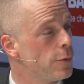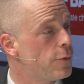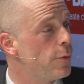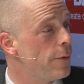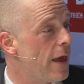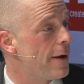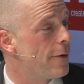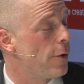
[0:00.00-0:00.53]

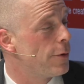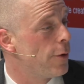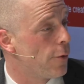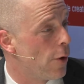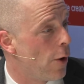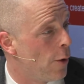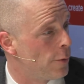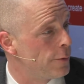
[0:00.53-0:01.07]
do that on
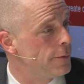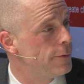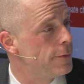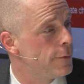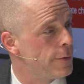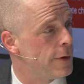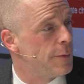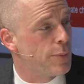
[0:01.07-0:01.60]
your own?
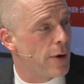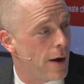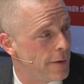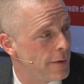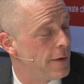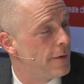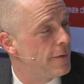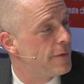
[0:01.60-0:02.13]
You need
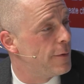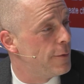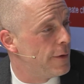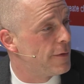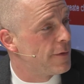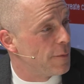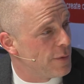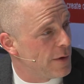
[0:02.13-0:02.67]
partners, you
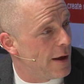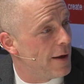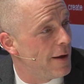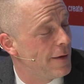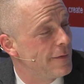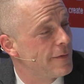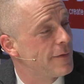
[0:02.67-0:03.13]
need suppliers?